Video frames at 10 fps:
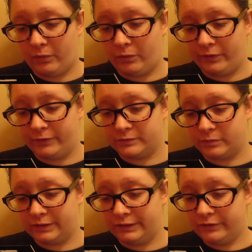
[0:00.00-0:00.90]
oils
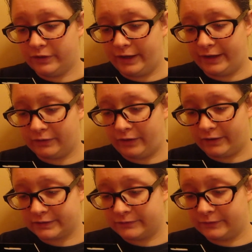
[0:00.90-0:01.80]
will leave your hair
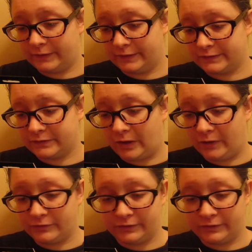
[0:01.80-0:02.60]
locks feeling soft,